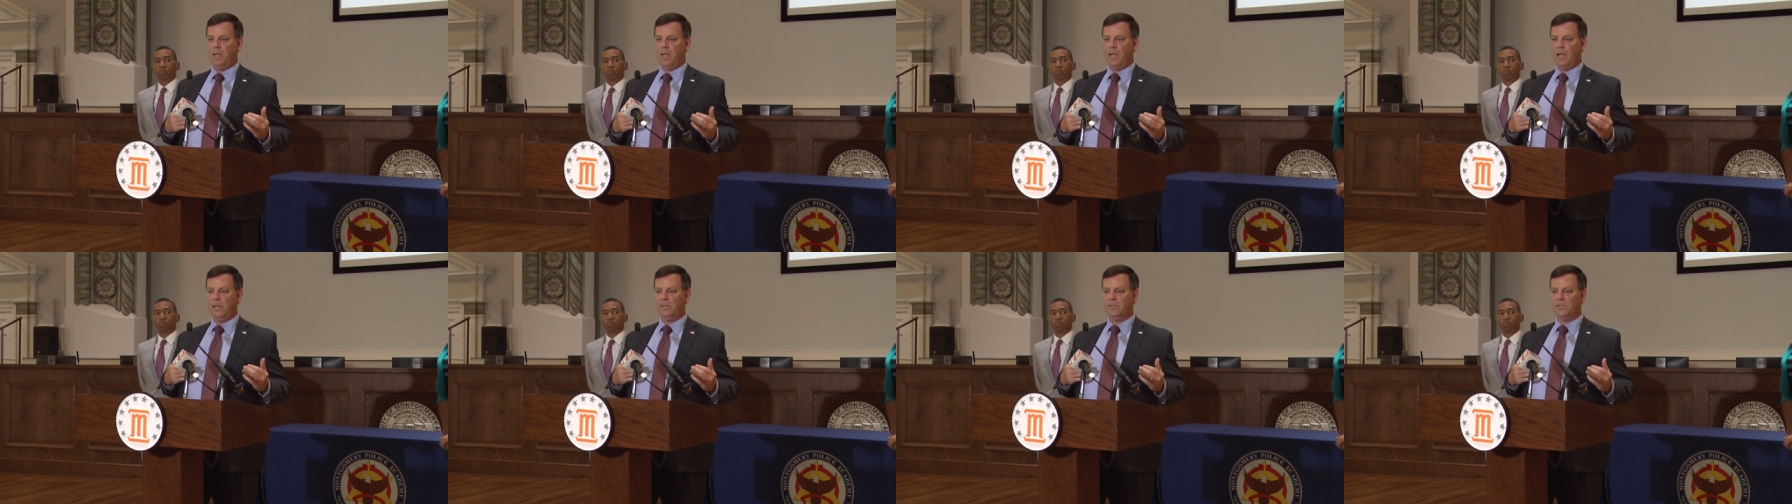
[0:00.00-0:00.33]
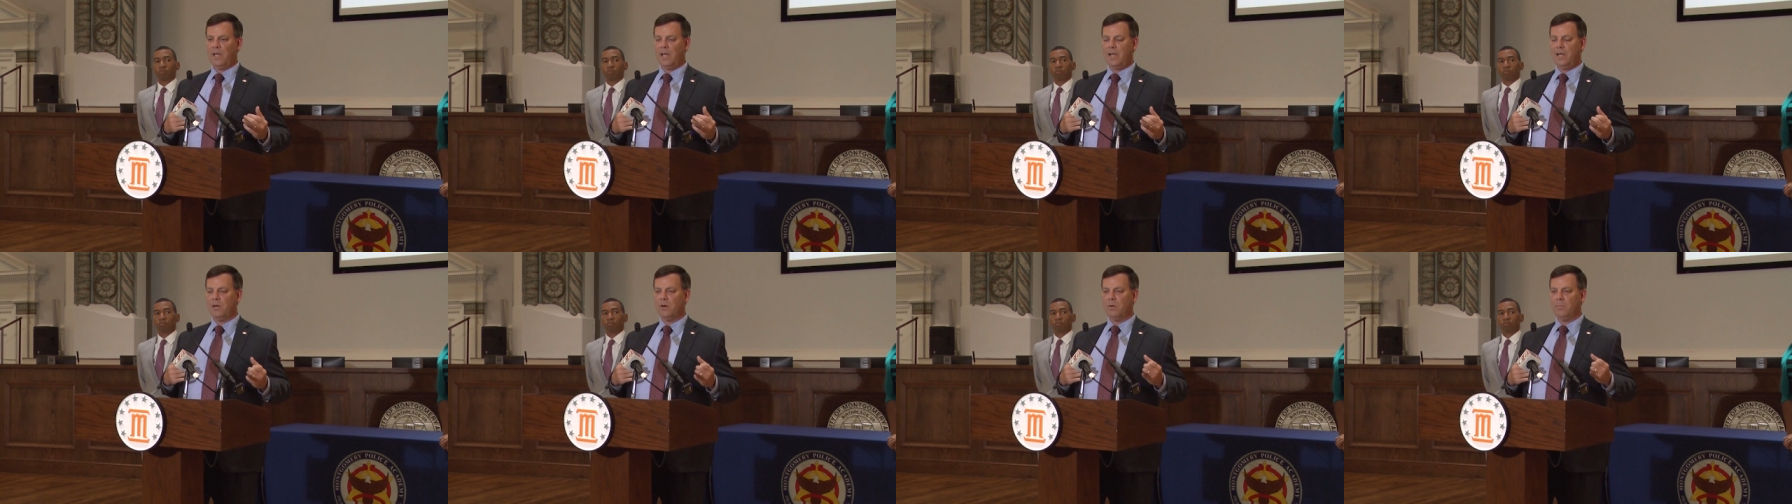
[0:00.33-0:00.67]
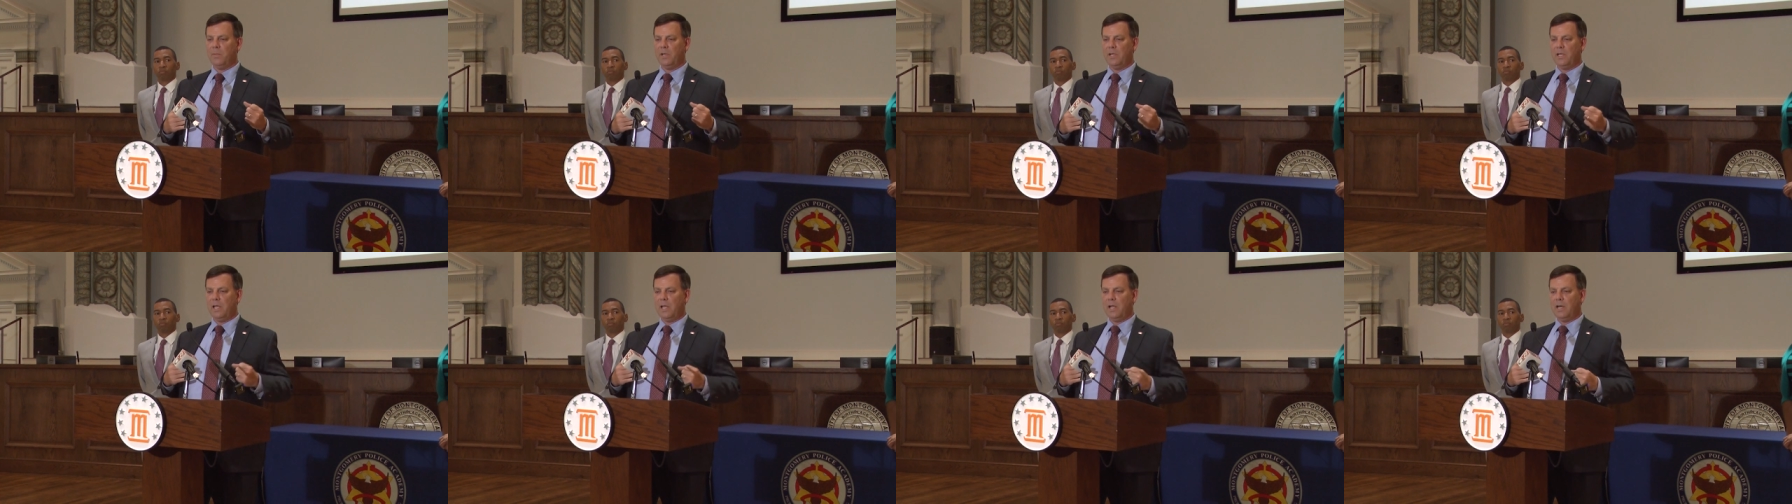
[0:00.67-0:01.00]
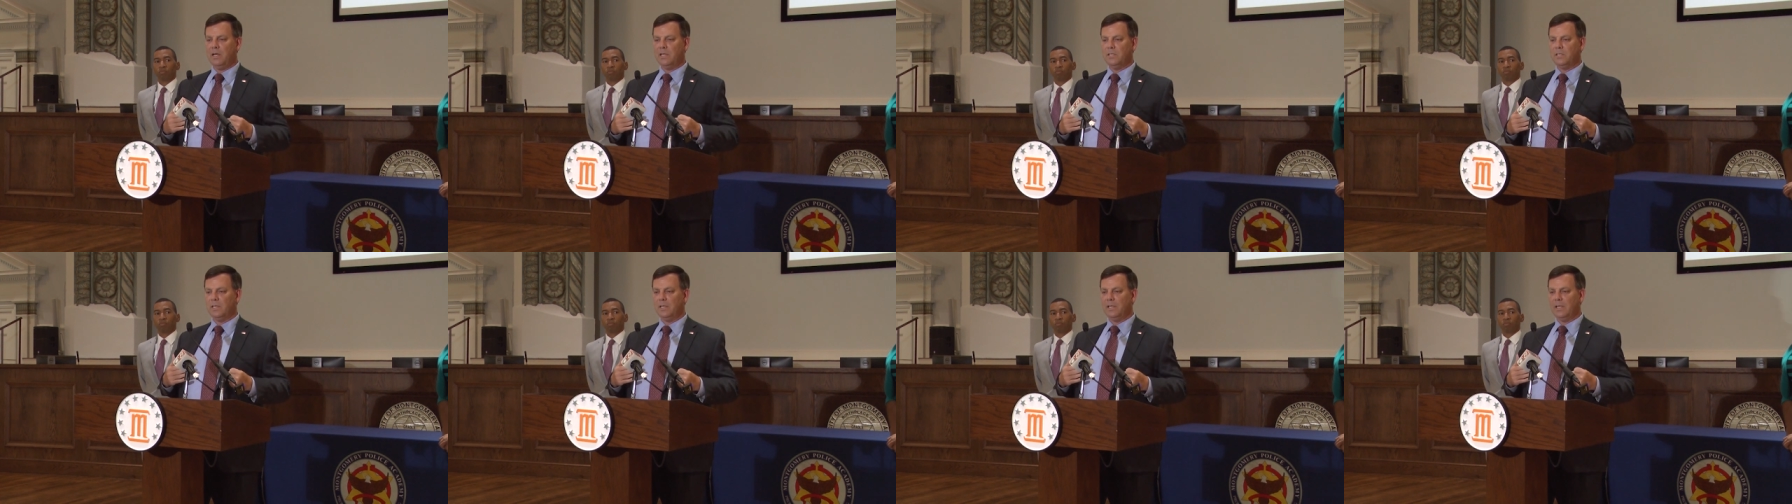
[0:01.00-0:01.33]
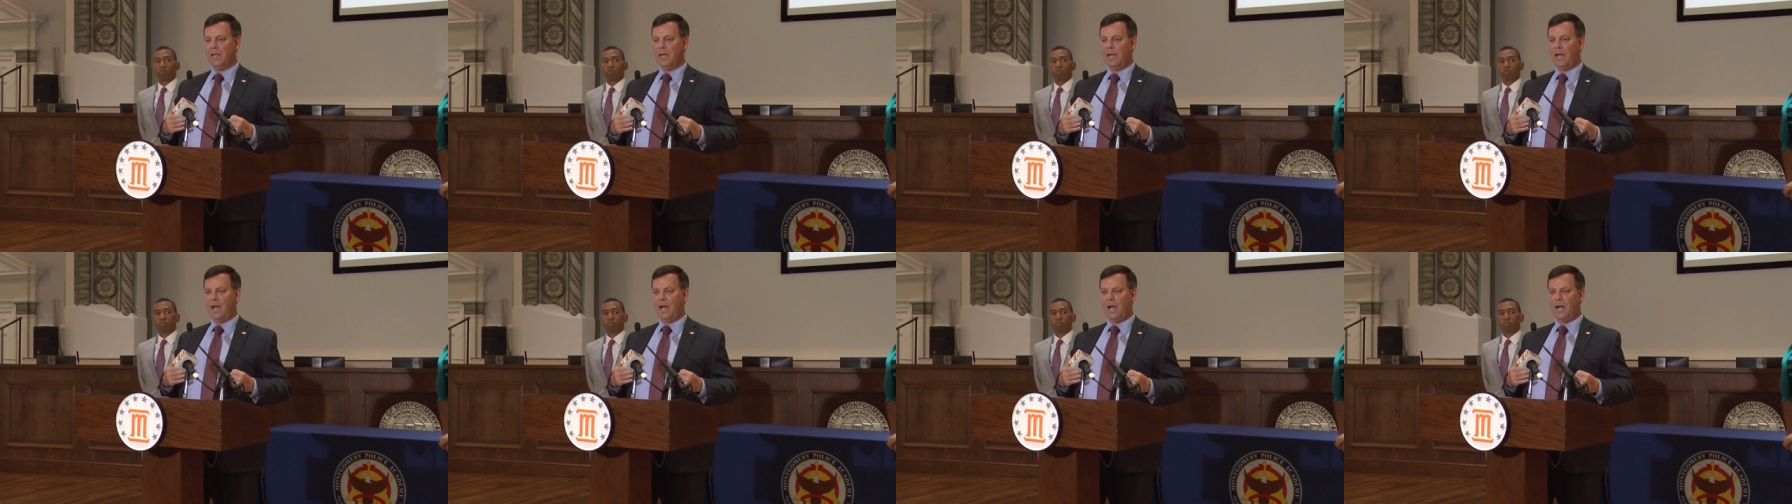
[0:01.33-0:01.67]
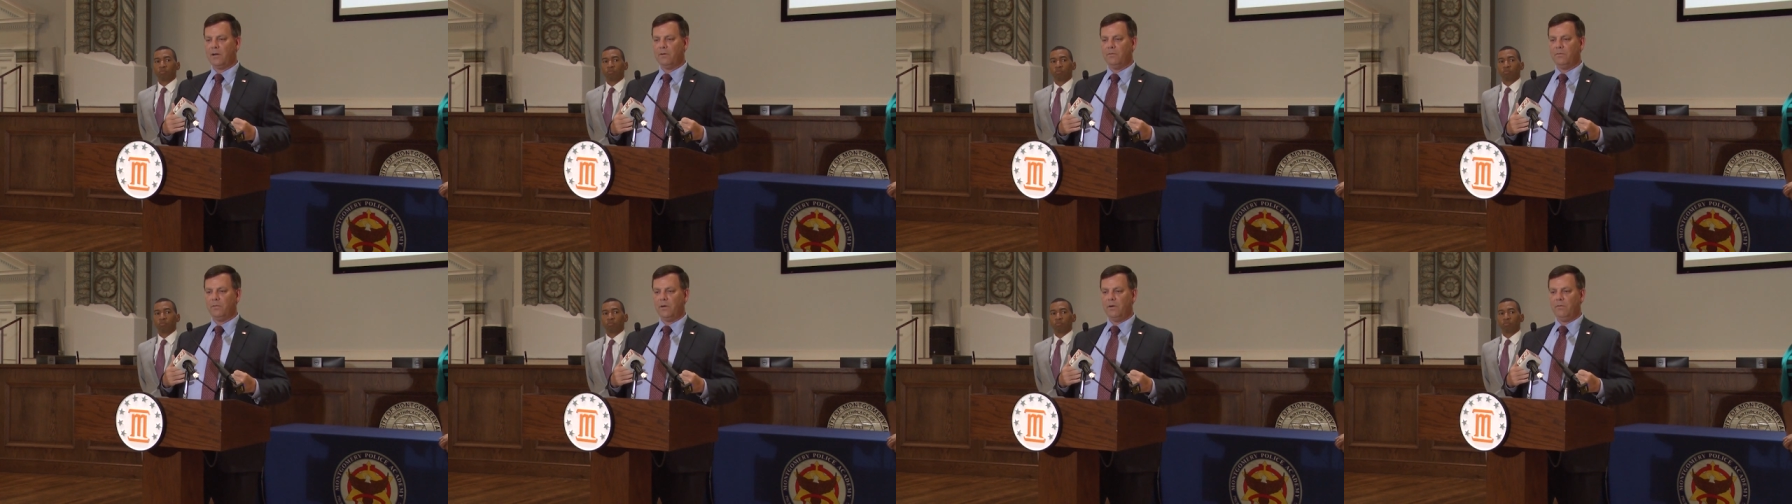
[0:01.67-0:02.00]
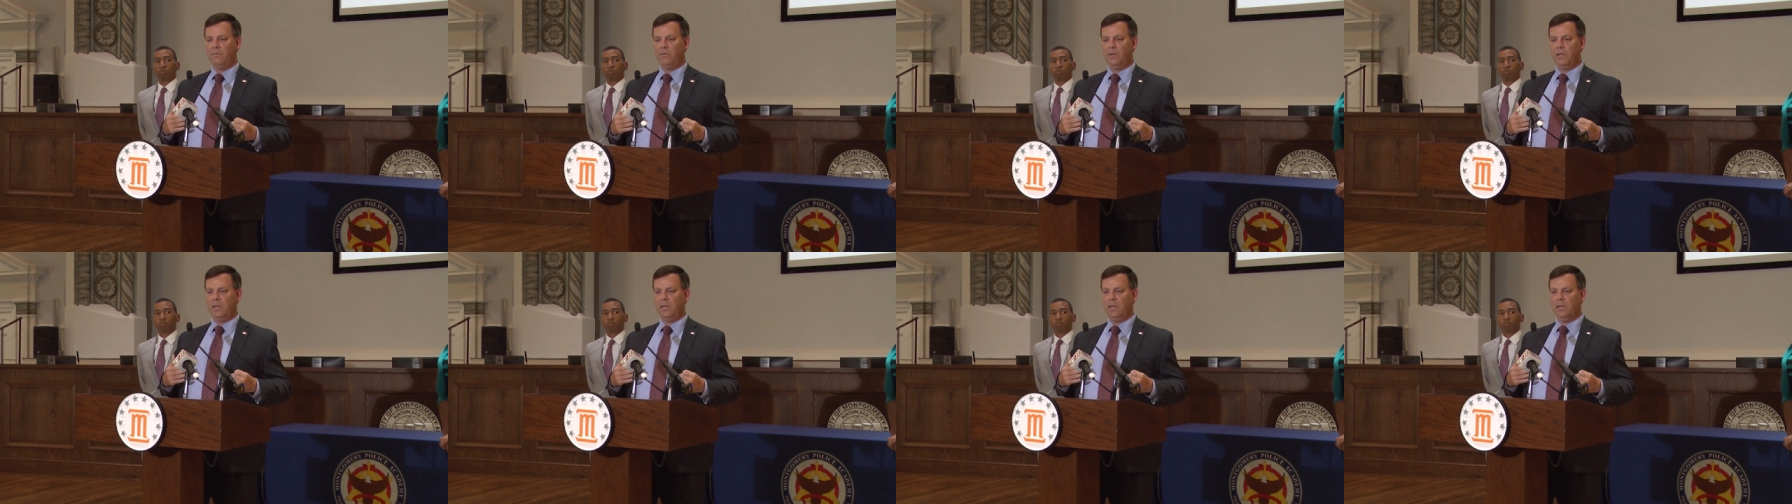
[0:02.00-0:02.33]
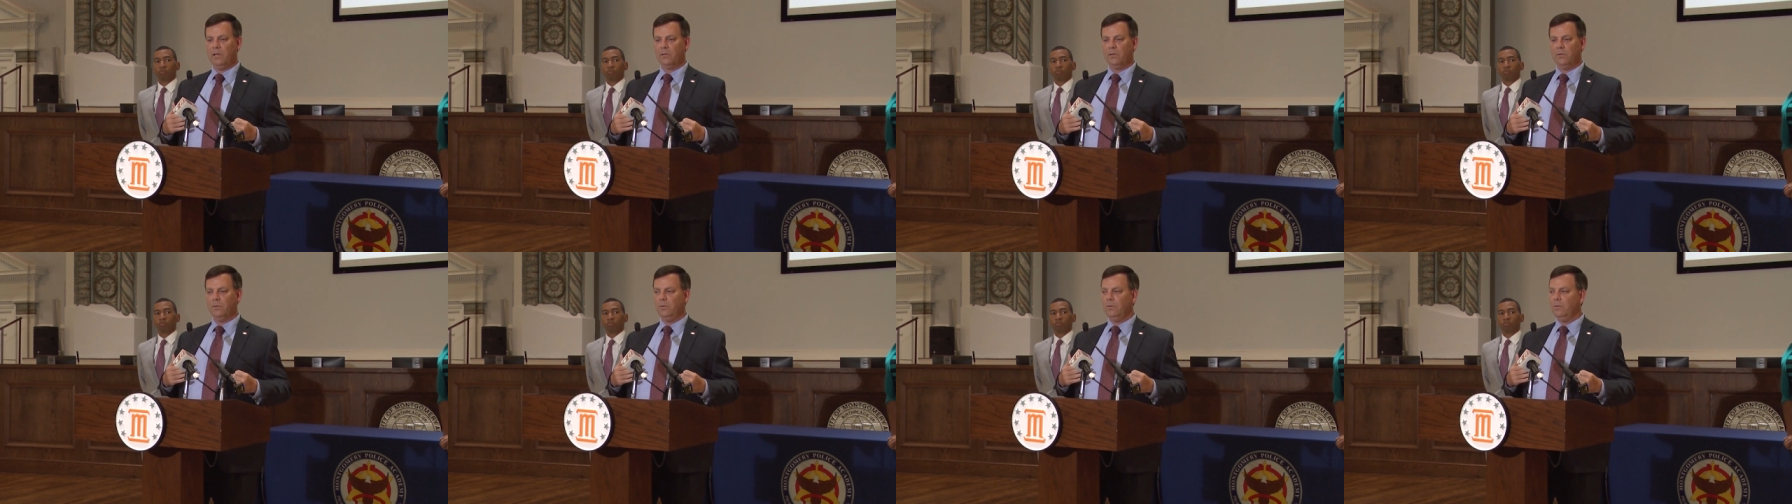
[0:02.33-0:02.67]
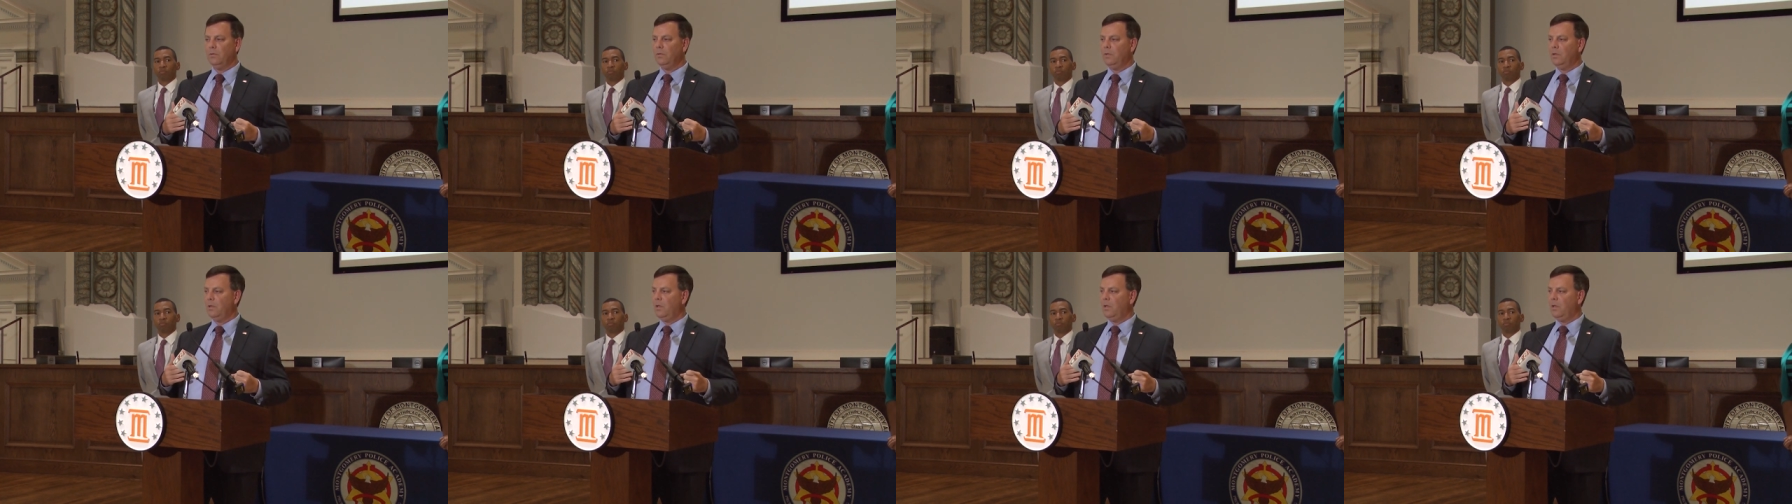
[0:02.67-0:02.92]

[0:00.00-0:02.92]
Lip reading: As they are beginning to get out of their vehicle,